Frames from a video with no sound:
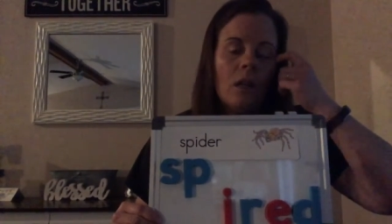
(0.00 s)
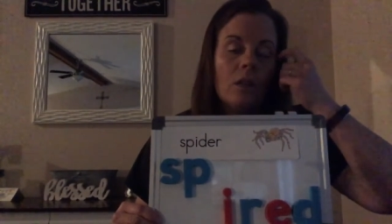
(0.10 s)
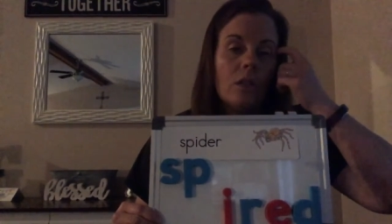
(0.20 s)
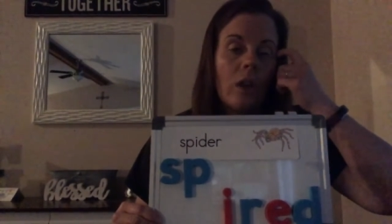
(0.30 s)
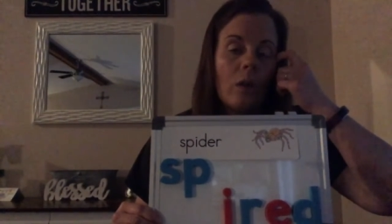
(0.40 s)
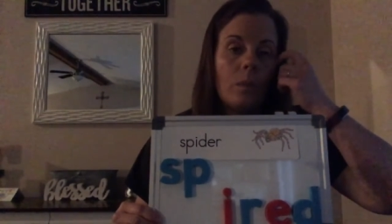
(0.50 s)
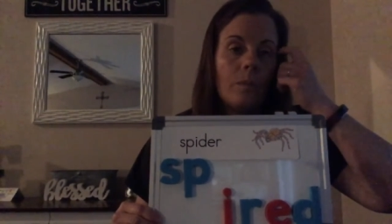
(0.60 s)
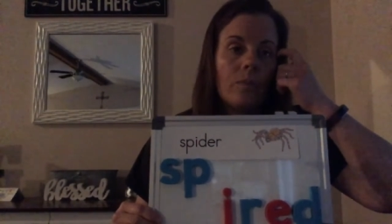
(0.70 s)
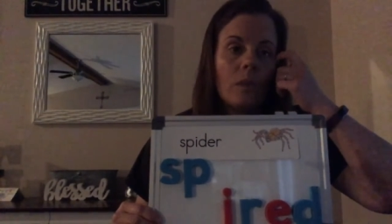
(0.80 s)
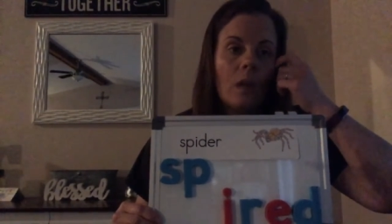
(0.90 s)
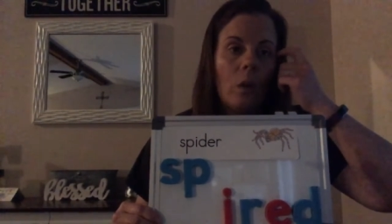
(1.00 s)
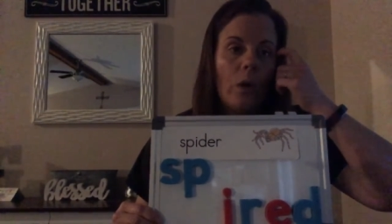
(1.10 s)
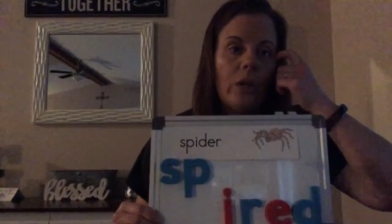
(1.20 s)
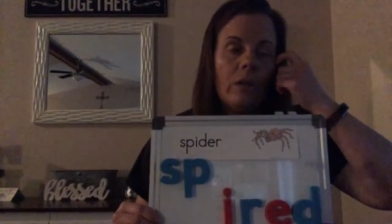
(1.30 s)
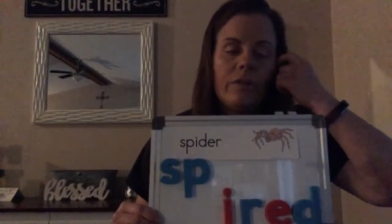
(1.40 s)
So I
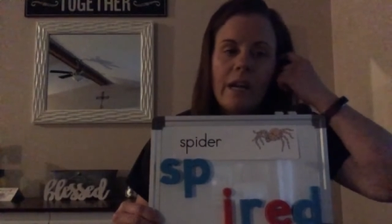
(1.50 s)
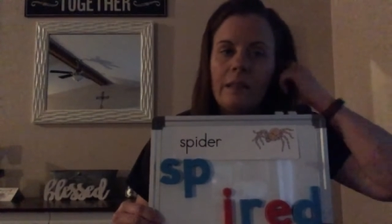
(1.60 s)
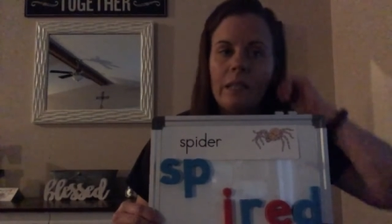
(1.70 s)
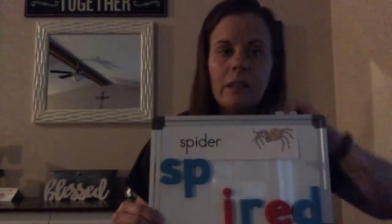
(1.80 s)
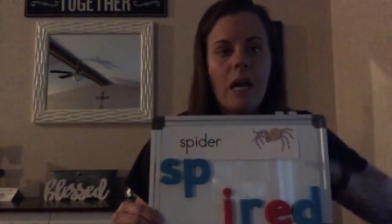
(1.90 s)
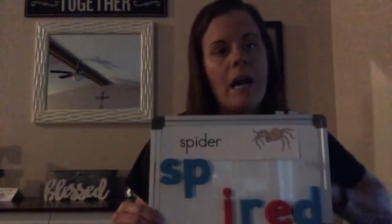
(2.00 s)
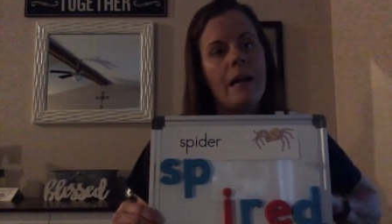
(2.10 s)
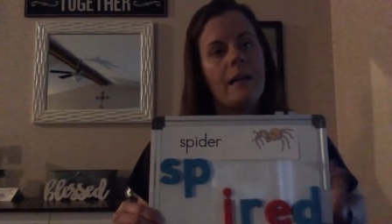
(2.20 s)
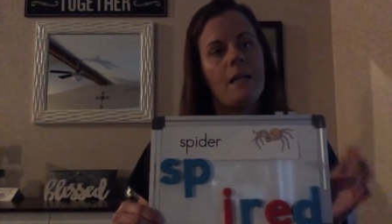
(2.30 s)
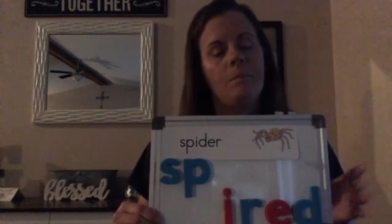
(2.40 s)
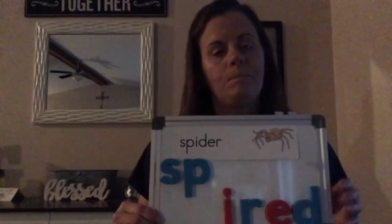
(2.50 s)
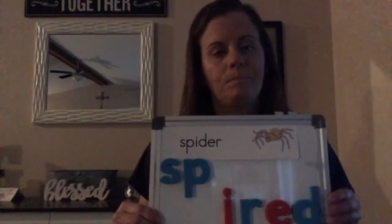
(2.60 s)
want you to find letter I.